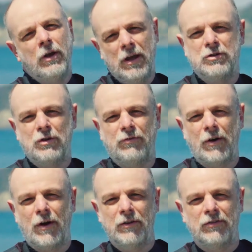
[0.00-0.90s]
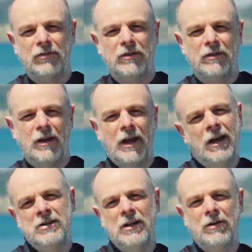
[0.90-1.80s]
interference,
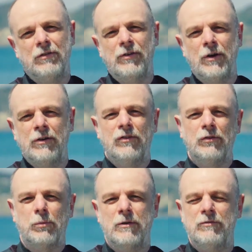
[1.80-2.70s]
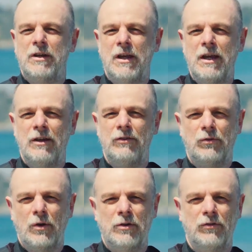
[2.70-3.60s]
and interference is one of the keys
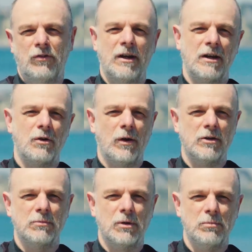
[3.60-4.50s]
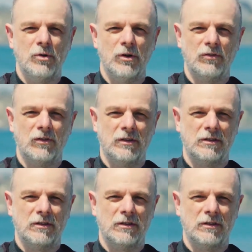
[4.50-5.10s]
to understanding quantum computers.